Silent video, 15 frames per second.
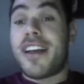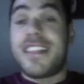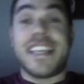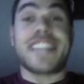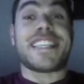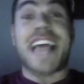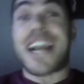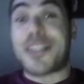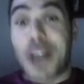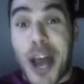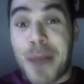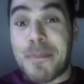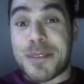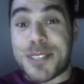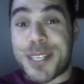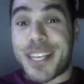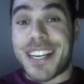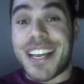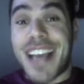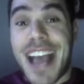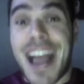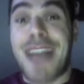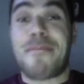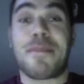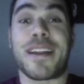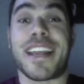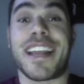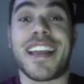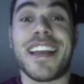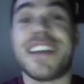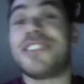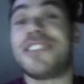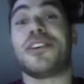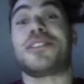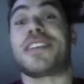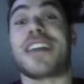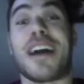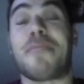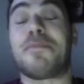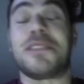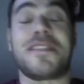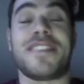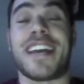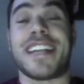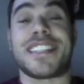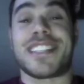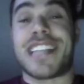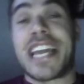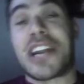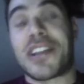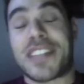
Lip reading: the exact opposite happening just a couple of nights later.